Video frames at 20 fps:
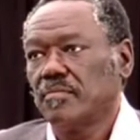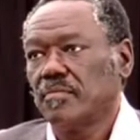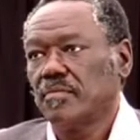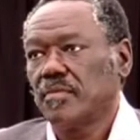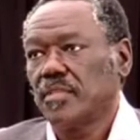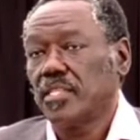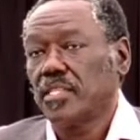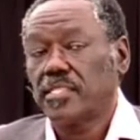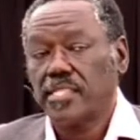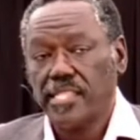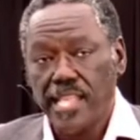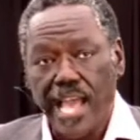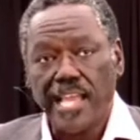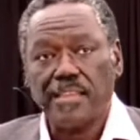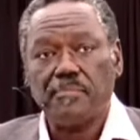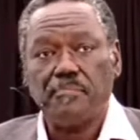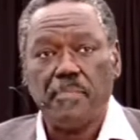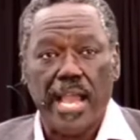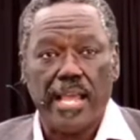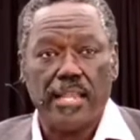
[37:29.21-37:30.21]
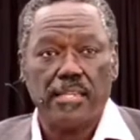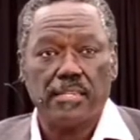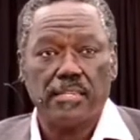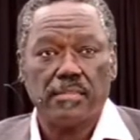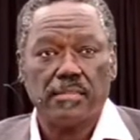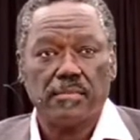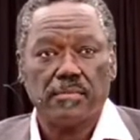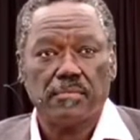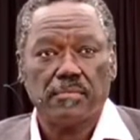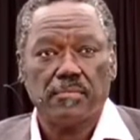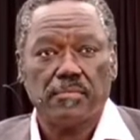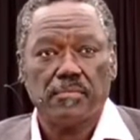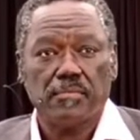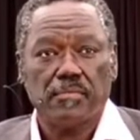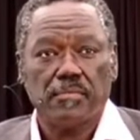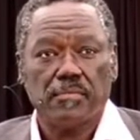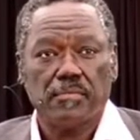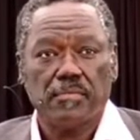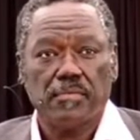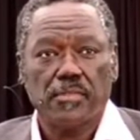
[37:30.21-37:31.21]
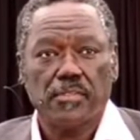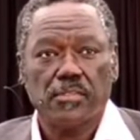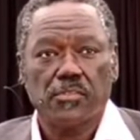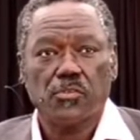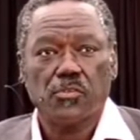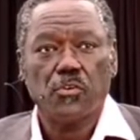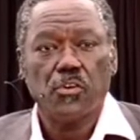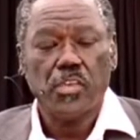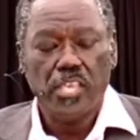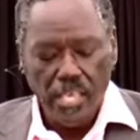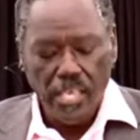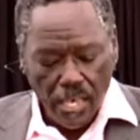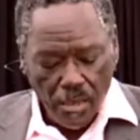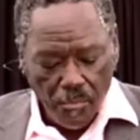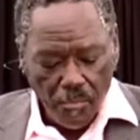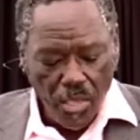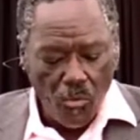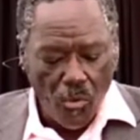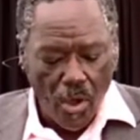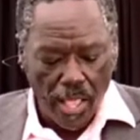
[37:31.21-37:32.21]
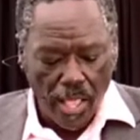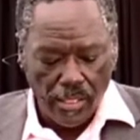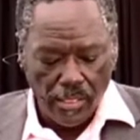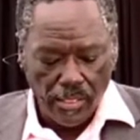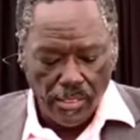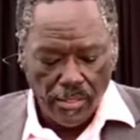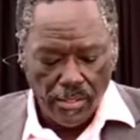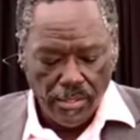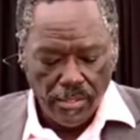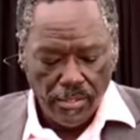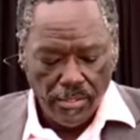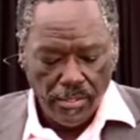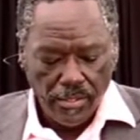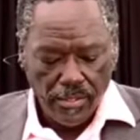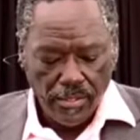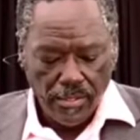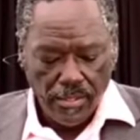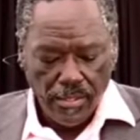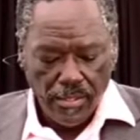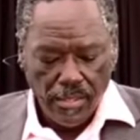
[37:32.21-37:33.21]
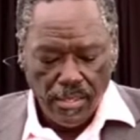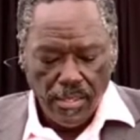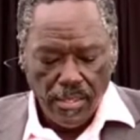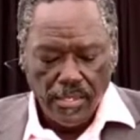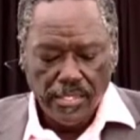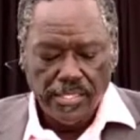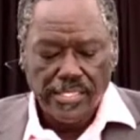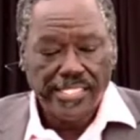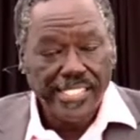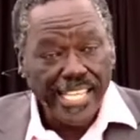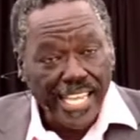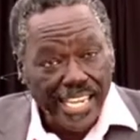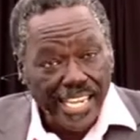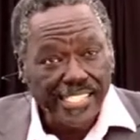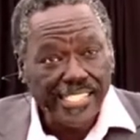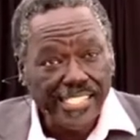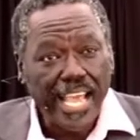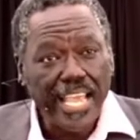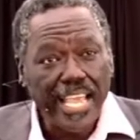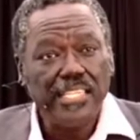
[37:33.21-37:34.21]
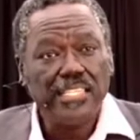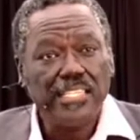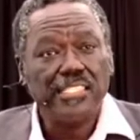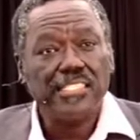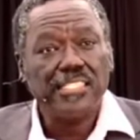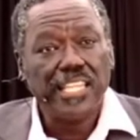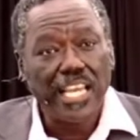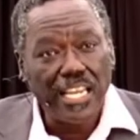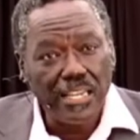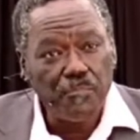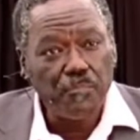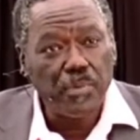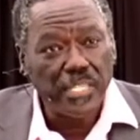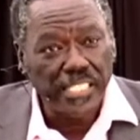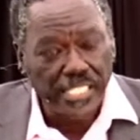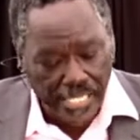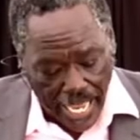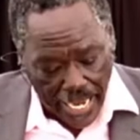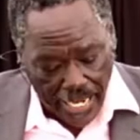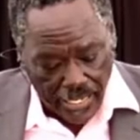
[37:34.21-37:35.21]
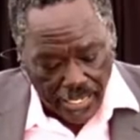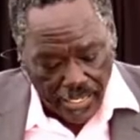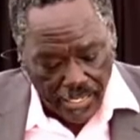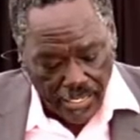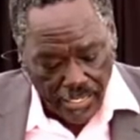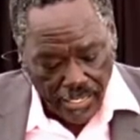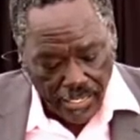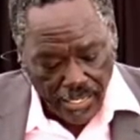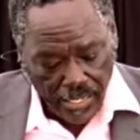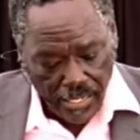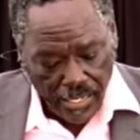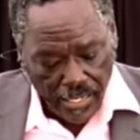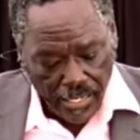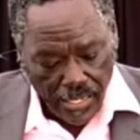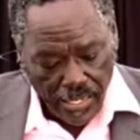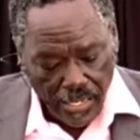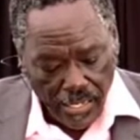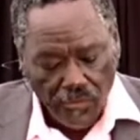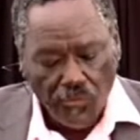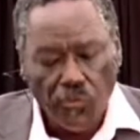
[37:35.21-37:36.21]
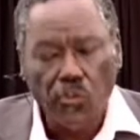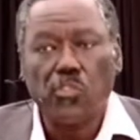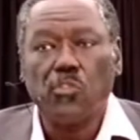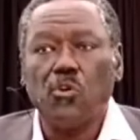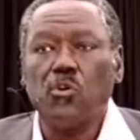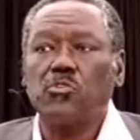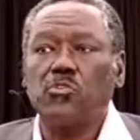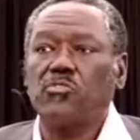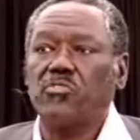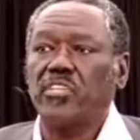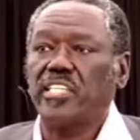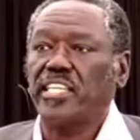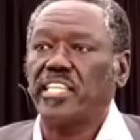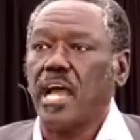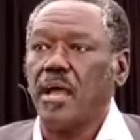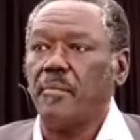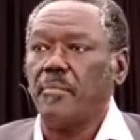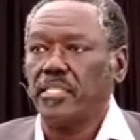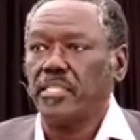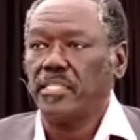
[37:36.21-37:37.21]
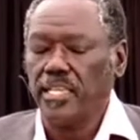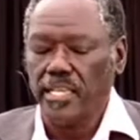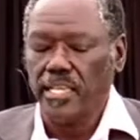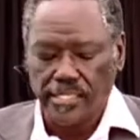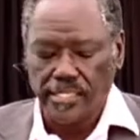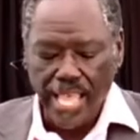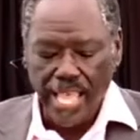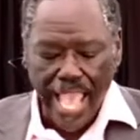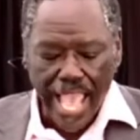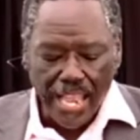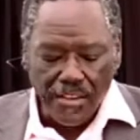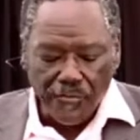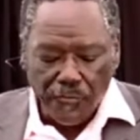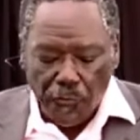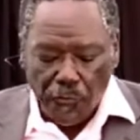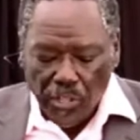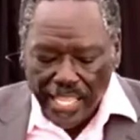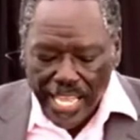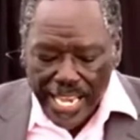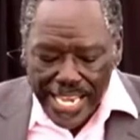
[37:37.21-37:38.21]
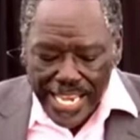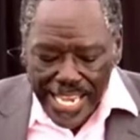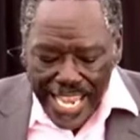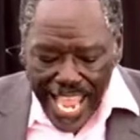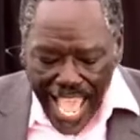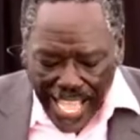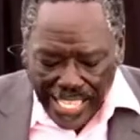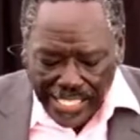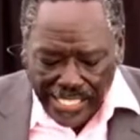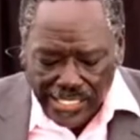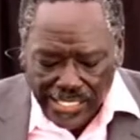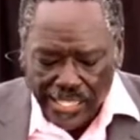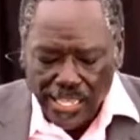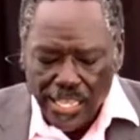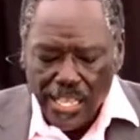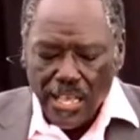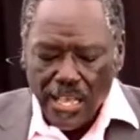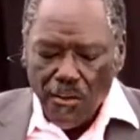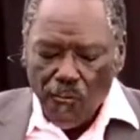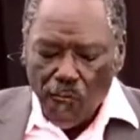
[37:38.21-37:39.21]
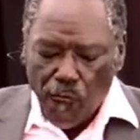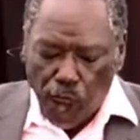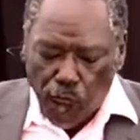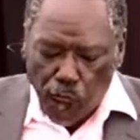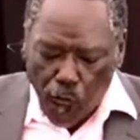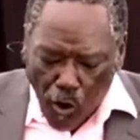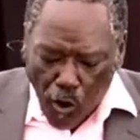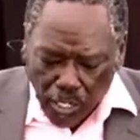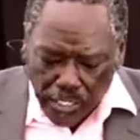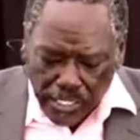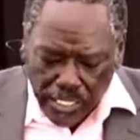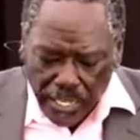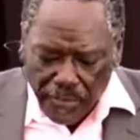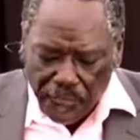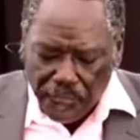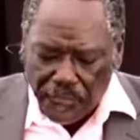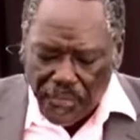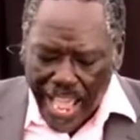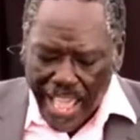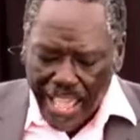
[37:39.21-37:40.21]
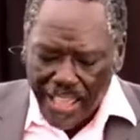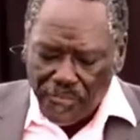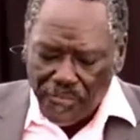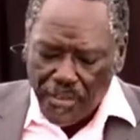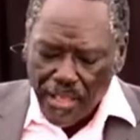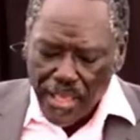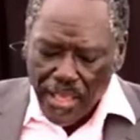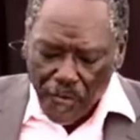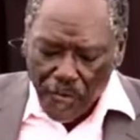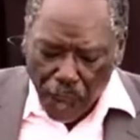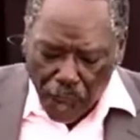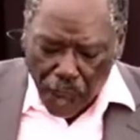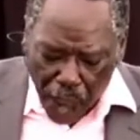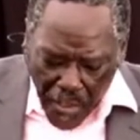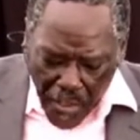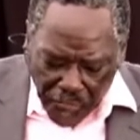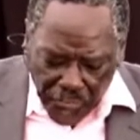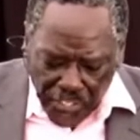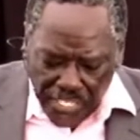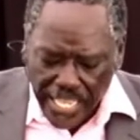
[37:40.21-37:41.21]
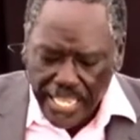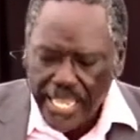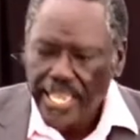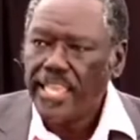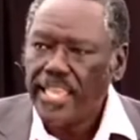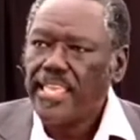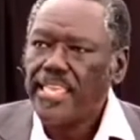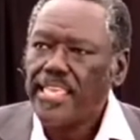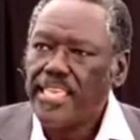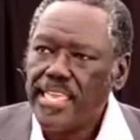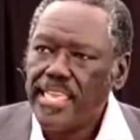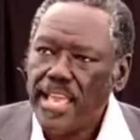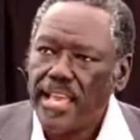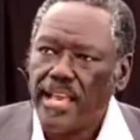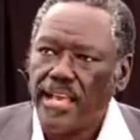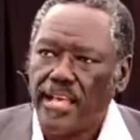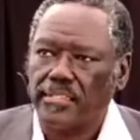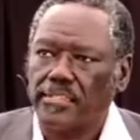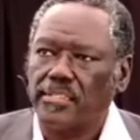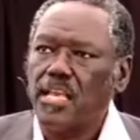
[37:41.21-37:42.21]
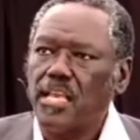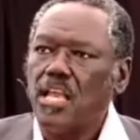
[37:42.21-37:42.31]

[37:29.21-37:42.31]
It's that bad. So hear me well. Set aside 10% for those retirement years. And for the next 45, 50 years,